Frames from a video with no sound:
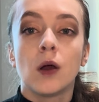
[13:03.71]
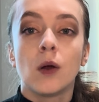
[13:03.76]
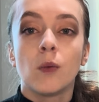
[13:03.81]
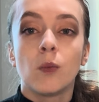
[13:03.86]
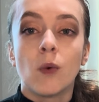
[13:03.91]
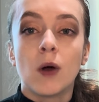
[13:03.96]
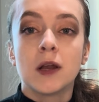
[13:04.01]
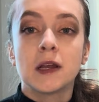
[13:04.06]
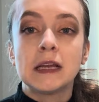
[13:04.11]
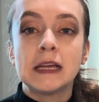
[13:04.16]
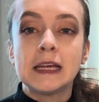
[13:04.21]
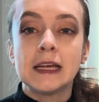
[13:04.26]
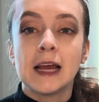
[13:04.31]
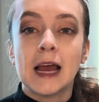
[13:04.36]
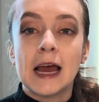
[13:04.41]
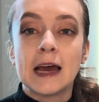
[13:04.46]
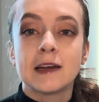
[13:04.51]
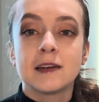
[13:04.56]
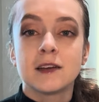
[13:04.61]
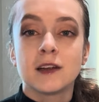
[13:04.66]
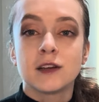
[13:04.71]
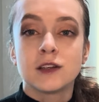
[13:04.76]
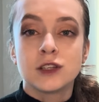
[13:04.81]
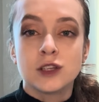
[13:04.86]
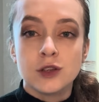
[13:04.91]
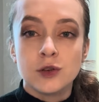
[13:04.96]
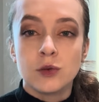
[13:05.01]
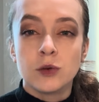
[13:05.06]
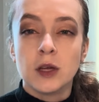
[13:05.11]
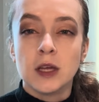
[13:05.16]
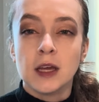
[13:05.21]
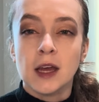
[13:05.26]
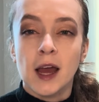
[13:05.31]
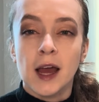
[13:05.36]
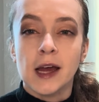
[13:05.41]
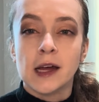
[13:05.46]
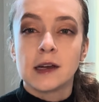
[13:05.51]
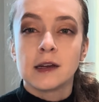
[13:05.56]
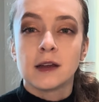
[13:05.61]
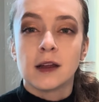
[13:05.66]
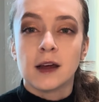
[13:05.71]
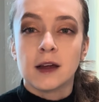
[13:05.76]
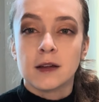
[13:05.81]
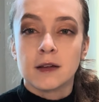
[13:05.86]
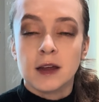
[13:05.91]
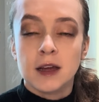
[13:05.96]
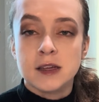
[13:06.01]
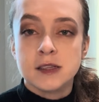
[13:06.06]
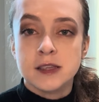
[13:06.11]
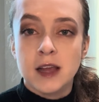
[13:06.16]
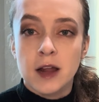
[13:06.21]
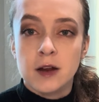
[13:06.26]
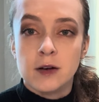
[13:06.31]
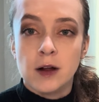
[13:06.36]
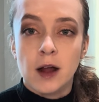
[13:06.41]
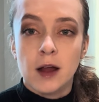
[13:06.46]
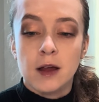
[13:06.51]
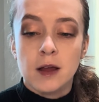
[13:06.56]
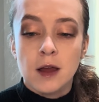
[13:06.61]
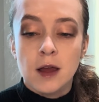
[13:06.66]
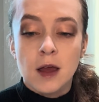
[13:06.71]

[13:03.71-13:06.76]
1 E and a 2 E and a, etc.